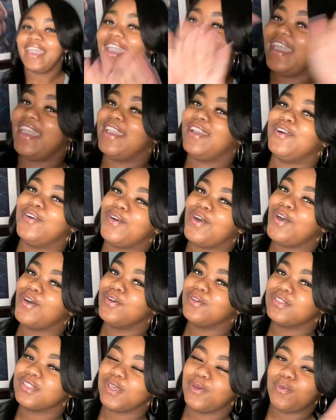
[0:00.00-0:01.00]
Hey
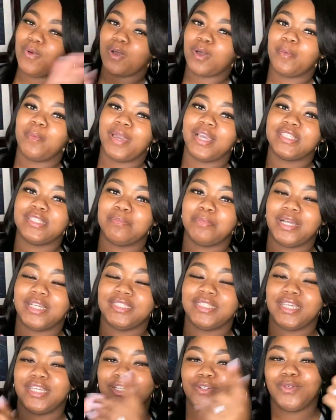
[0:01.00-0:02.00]
co-hosts, and welcome back to my
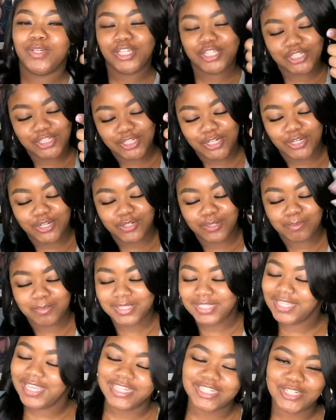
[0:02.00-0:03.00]
channel. It's your girl, Miss
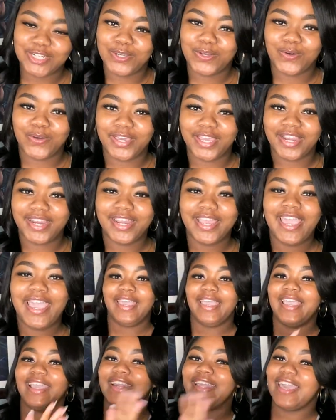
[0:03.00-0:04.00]
Deja Nicole here.
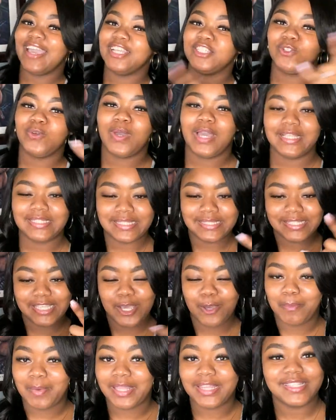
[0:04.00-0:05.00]
And as you guys can
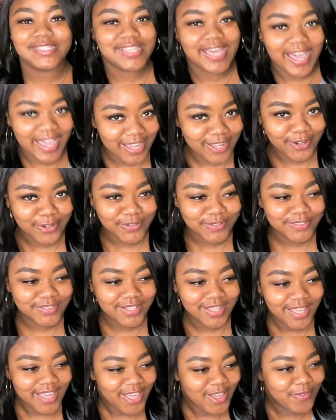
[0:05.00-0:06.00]
tell by the title,
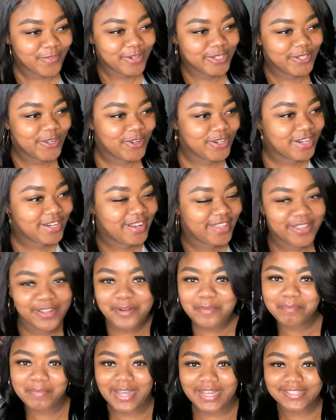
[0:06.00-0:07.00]
we're doing another
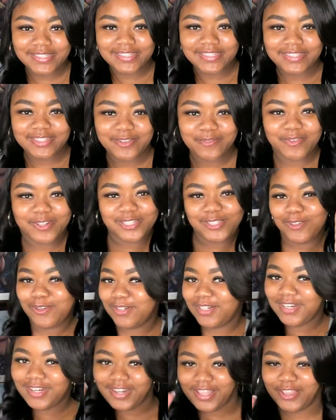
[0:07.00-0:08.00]
unboxing. We're doing
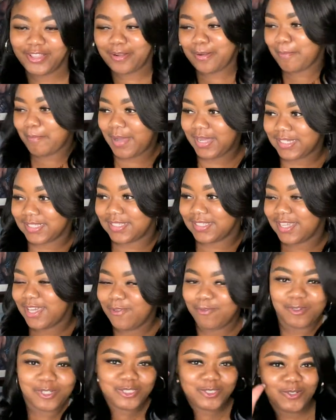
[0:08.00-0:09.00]
another unboxing.
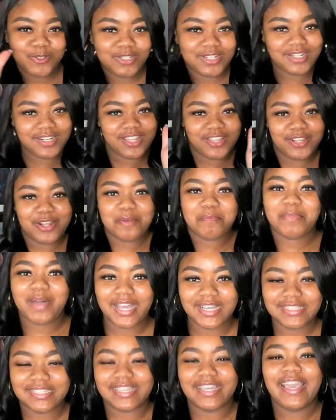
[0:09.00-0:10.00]
We're doing another
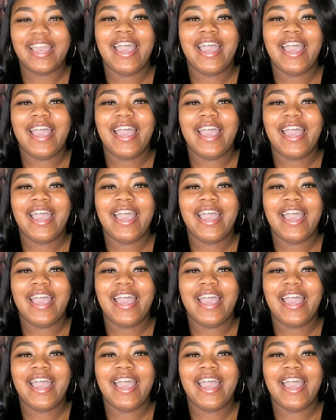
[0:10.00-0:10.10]
unboxing.